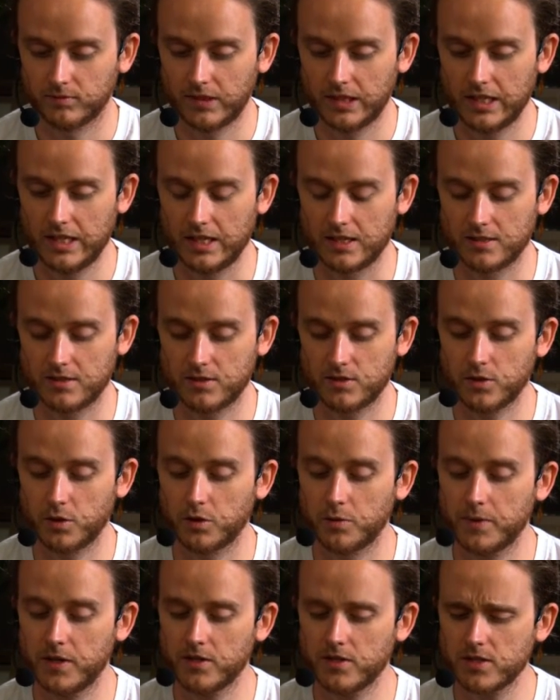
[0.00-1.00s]
Yes. So
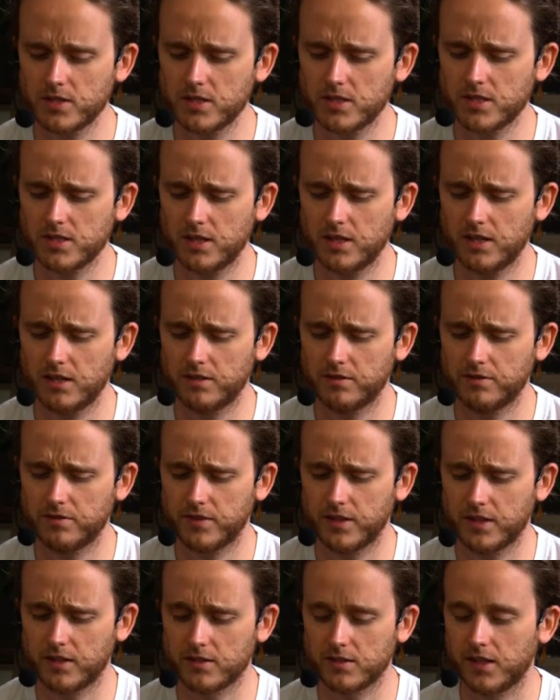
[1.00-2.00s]
it'll be interesting to see if
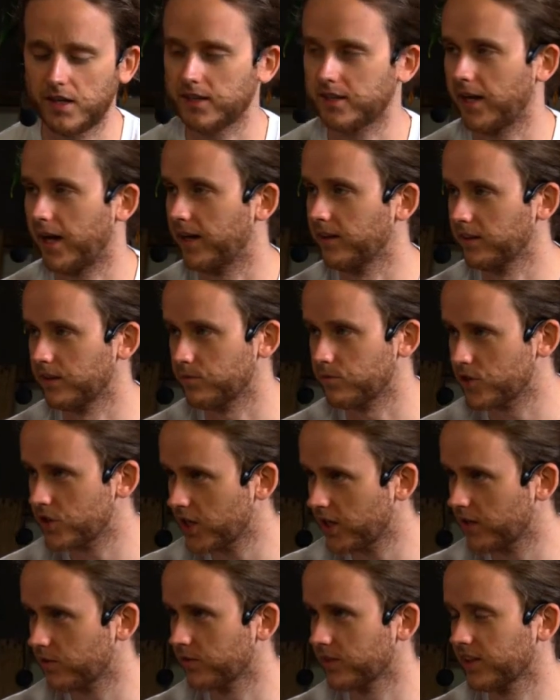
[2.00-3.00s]
things like the
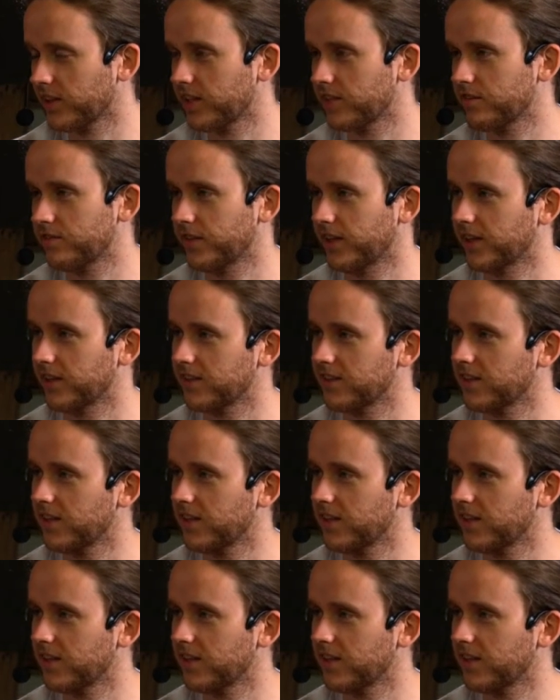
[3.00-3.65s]
LNG really affect